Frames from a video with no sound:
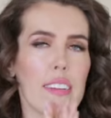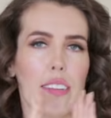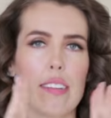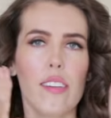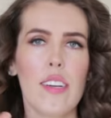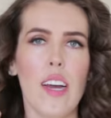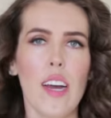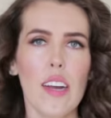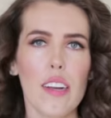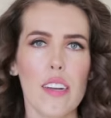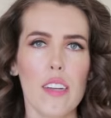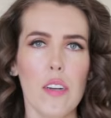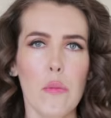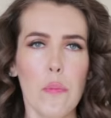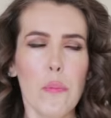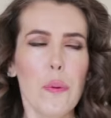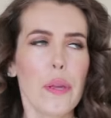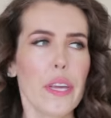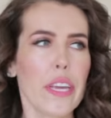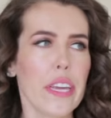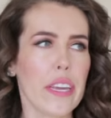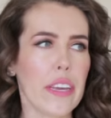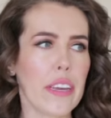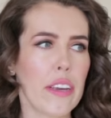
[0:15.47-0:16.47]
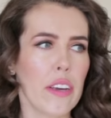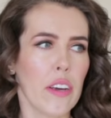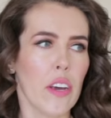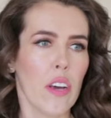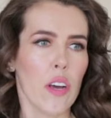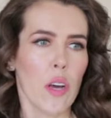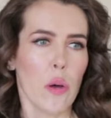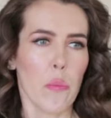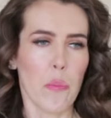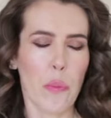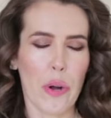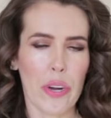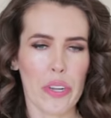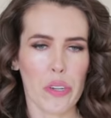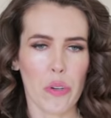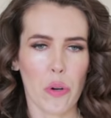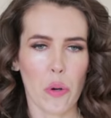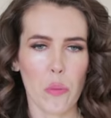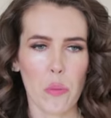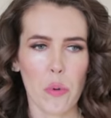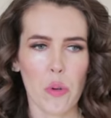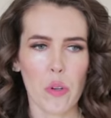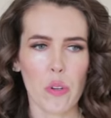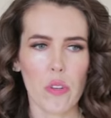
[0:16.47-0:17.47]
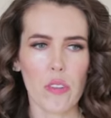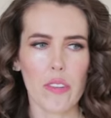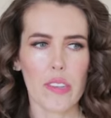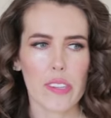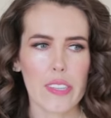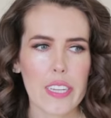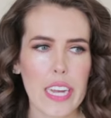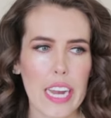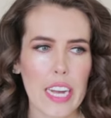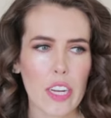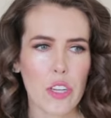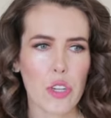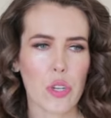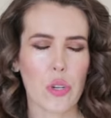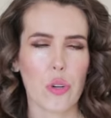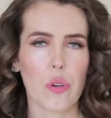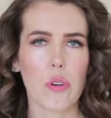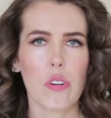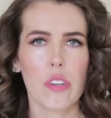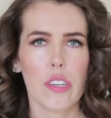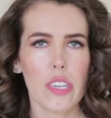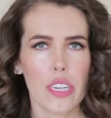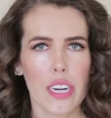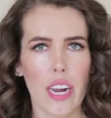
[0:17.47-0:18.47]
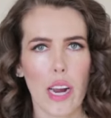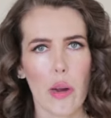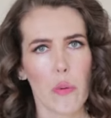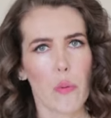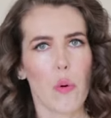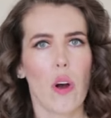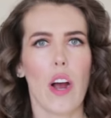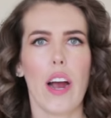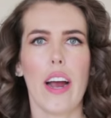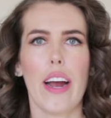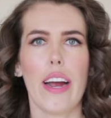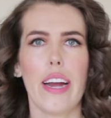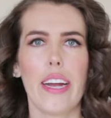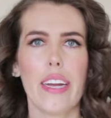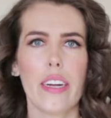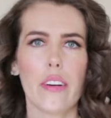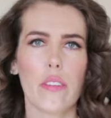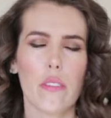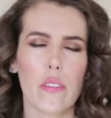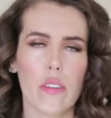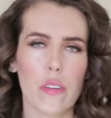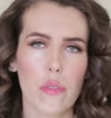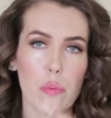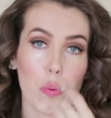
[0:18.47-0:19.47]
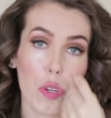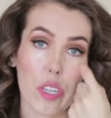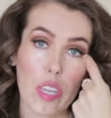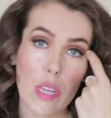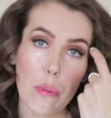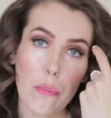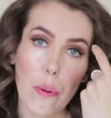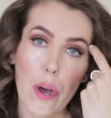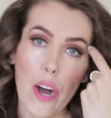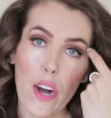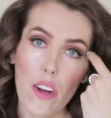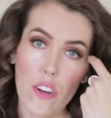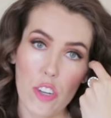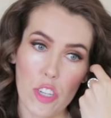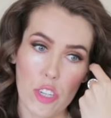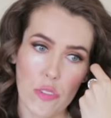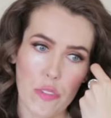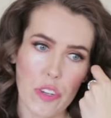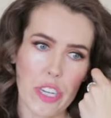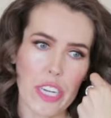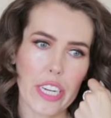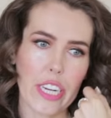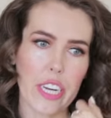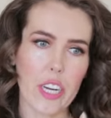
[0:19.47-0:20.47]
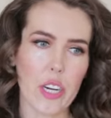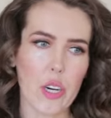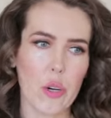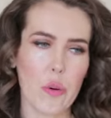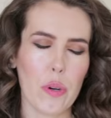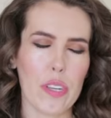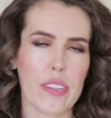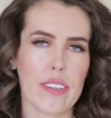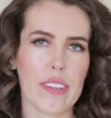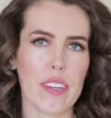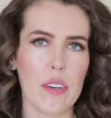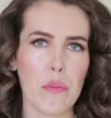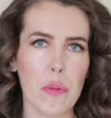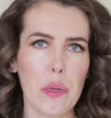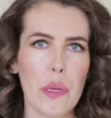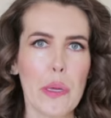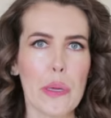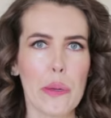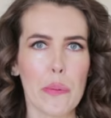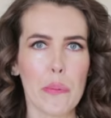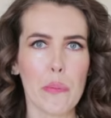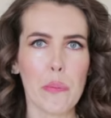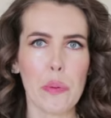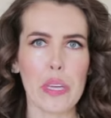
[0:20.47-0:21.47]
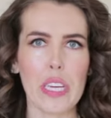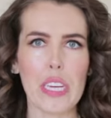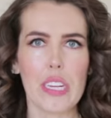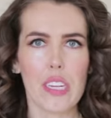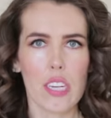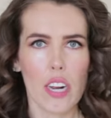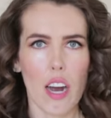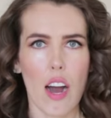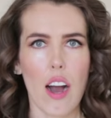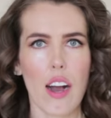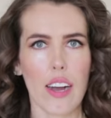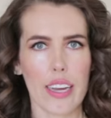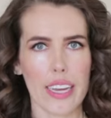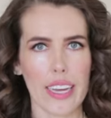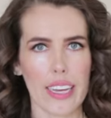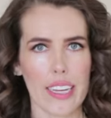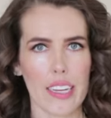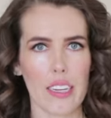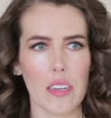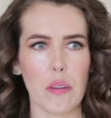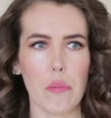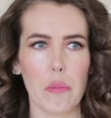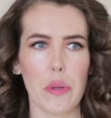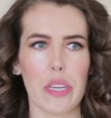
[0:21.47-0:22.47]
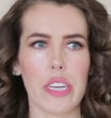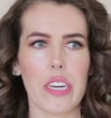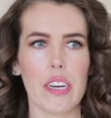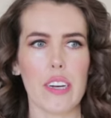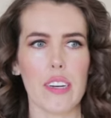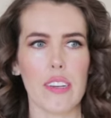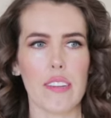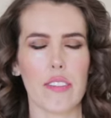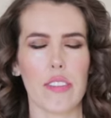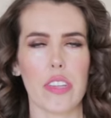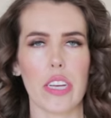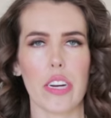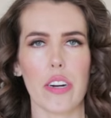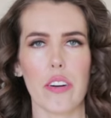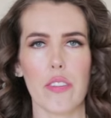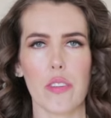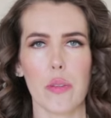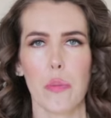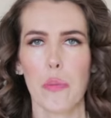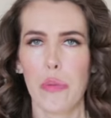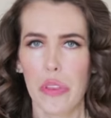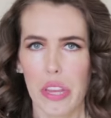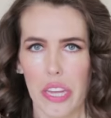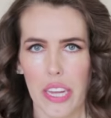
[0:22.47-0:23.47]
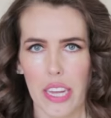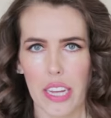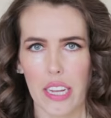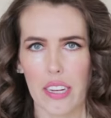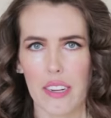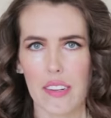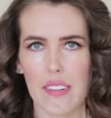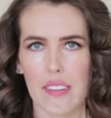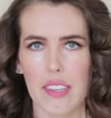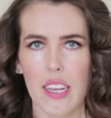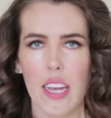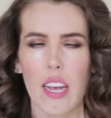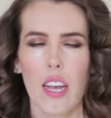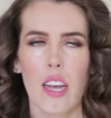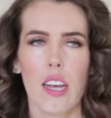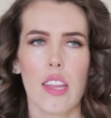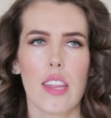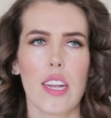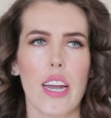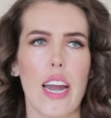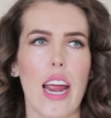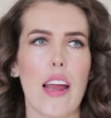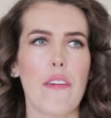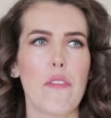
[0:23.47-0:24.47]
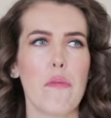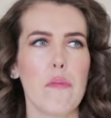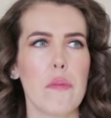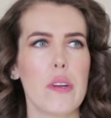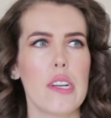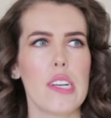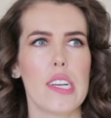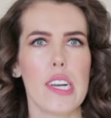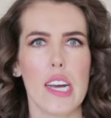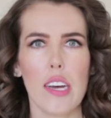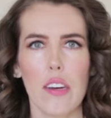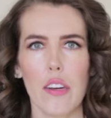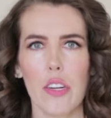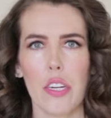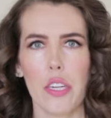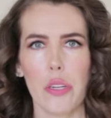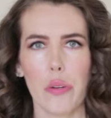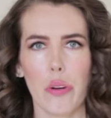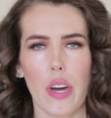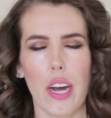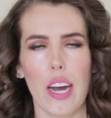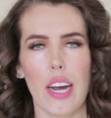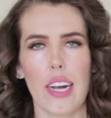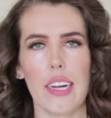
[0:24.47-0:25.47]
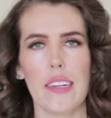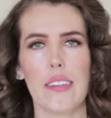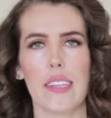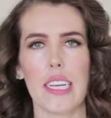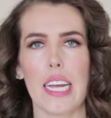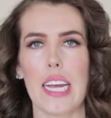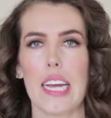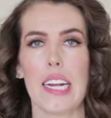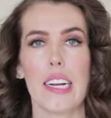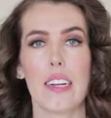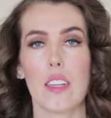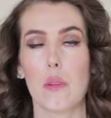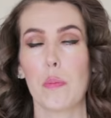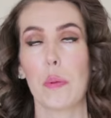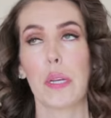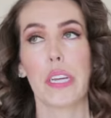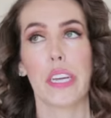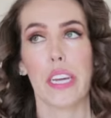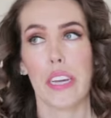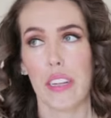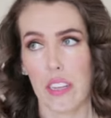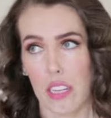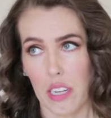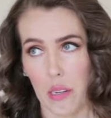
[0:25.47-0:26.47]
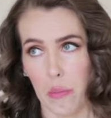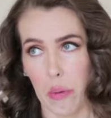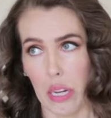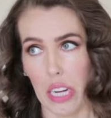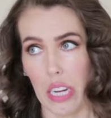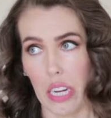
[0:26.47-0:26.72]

It is not gonna be my normal sketch or DIY or really polished video, it's gonna be me talking because there are some things that I haven't been telling you guys and it's been killing